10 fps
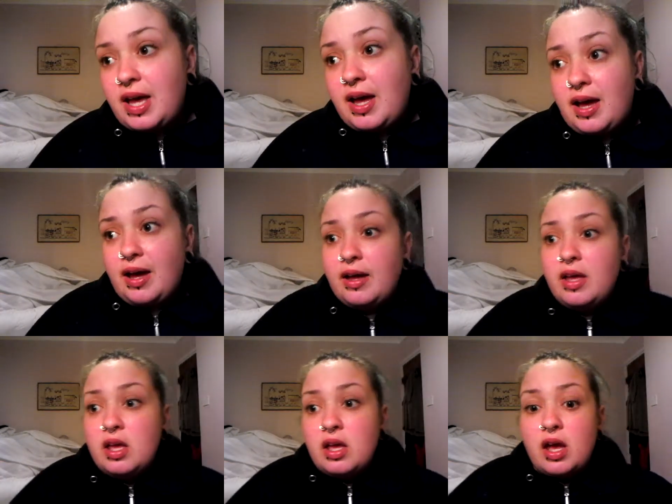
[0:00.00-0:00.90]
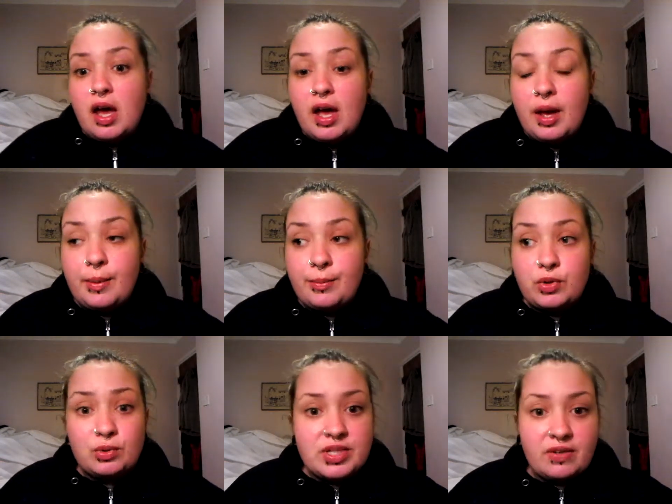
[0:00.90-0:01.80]
are um,
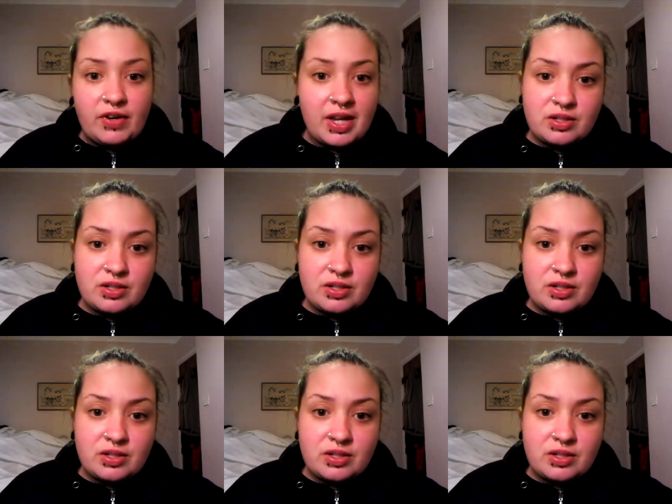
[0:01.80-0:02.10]
cruelty free.